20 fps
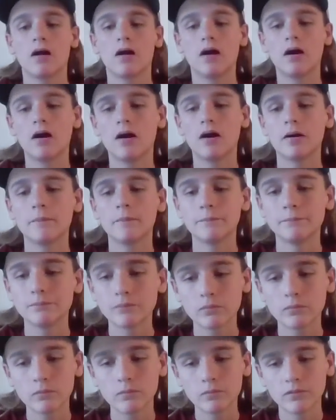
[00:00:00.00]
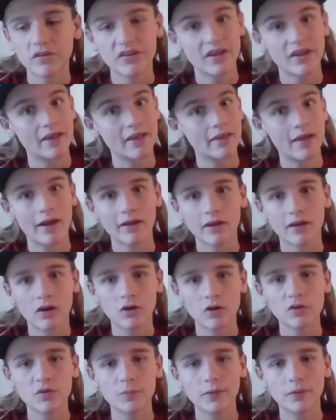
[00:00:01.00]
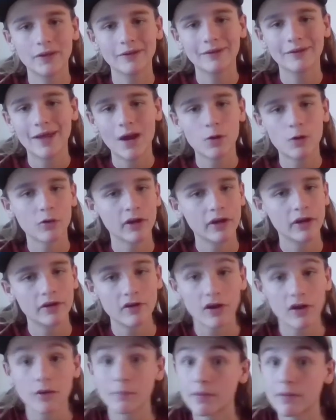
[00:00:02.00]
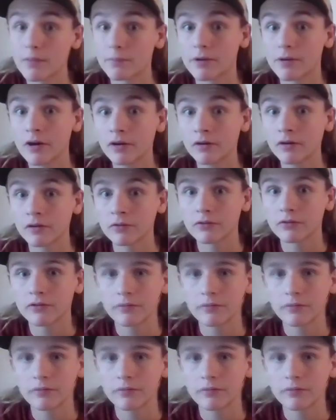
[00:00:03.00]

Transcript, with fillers: Um, see how that goes. But now we're going to talk about the Broncos.